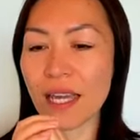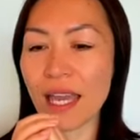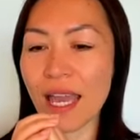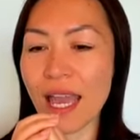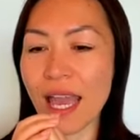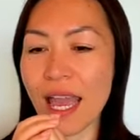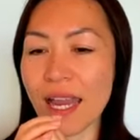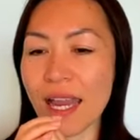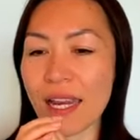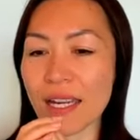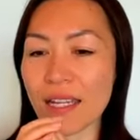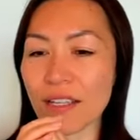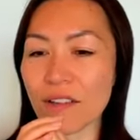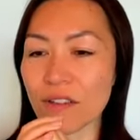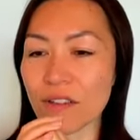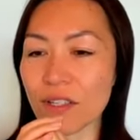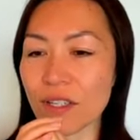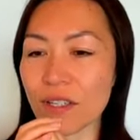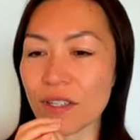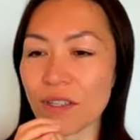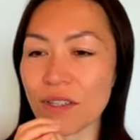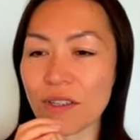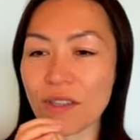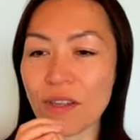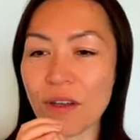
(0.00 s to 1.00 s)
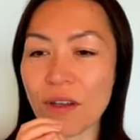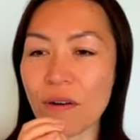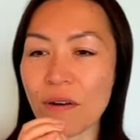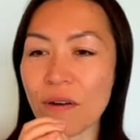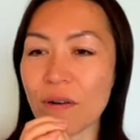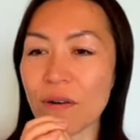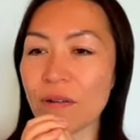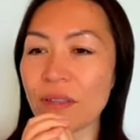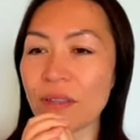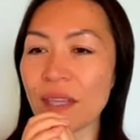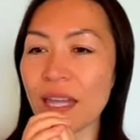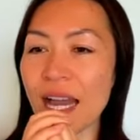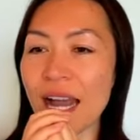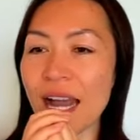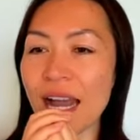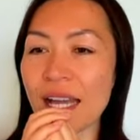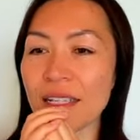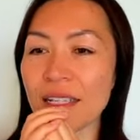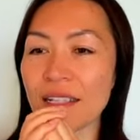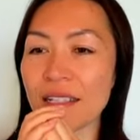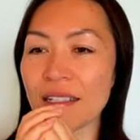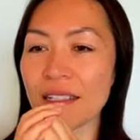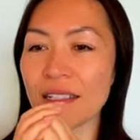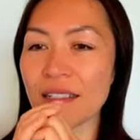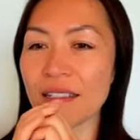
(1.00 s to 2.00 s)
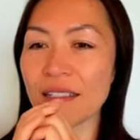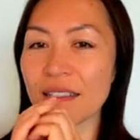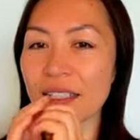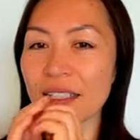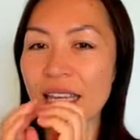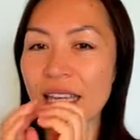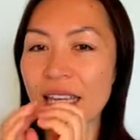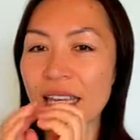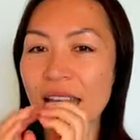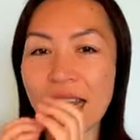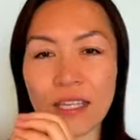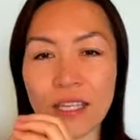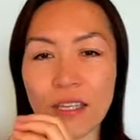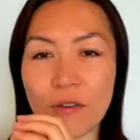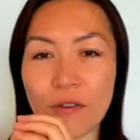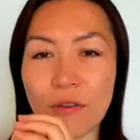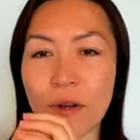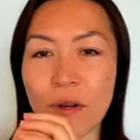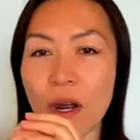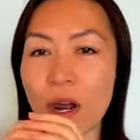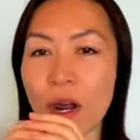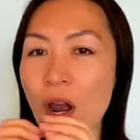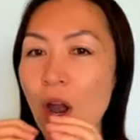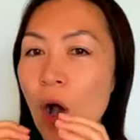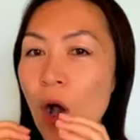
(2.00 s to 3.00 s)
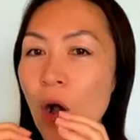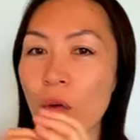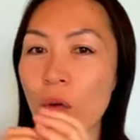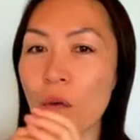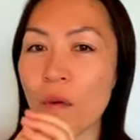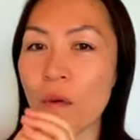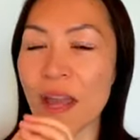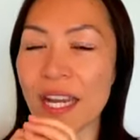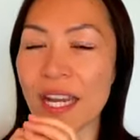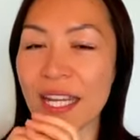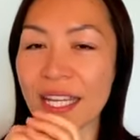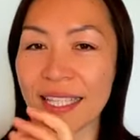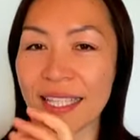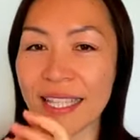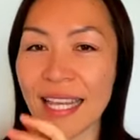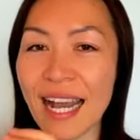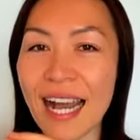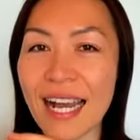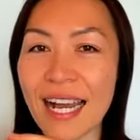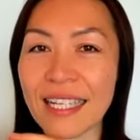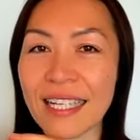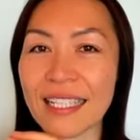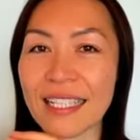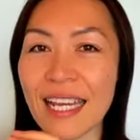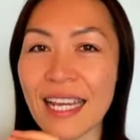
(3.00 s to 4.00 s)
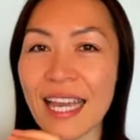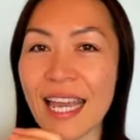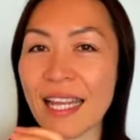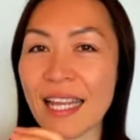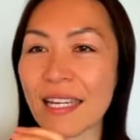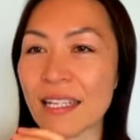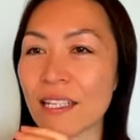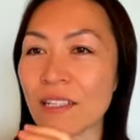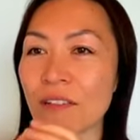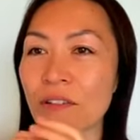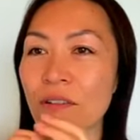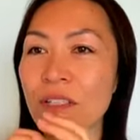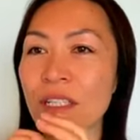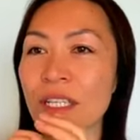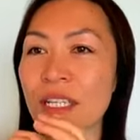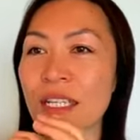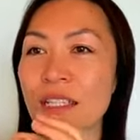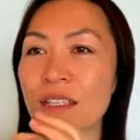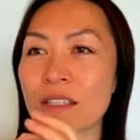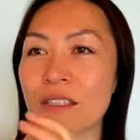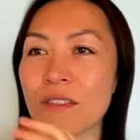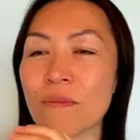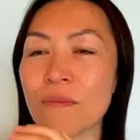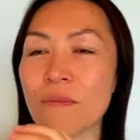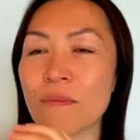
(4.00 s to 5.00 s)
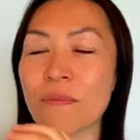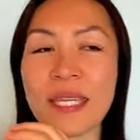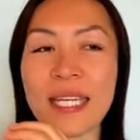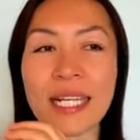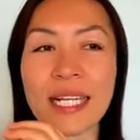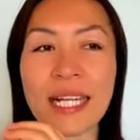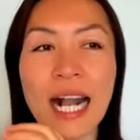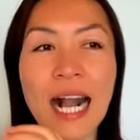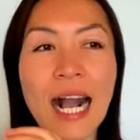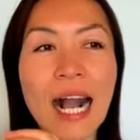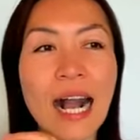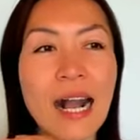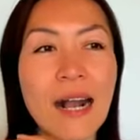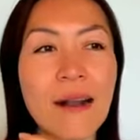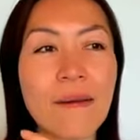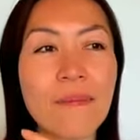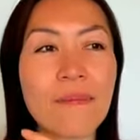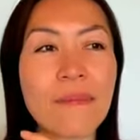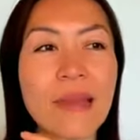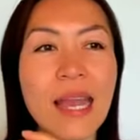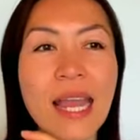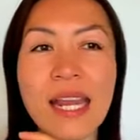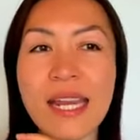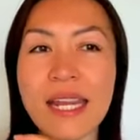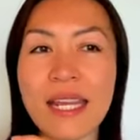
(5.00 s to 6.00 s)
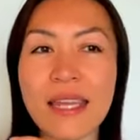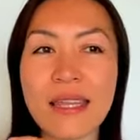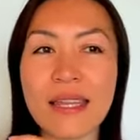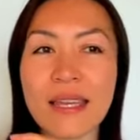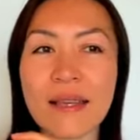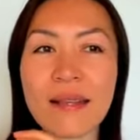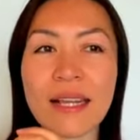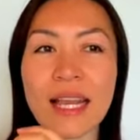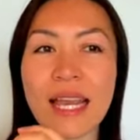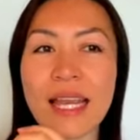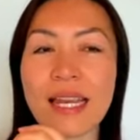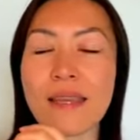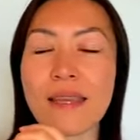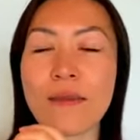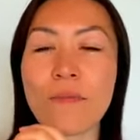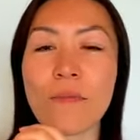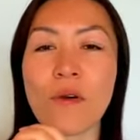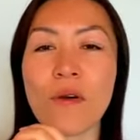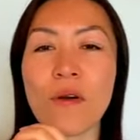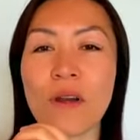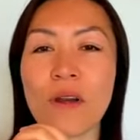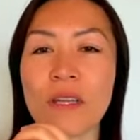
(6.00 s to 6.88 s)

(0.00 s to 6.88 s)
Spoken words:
and you just know that, yeah, you are already that, and you don't need to become anything anymore.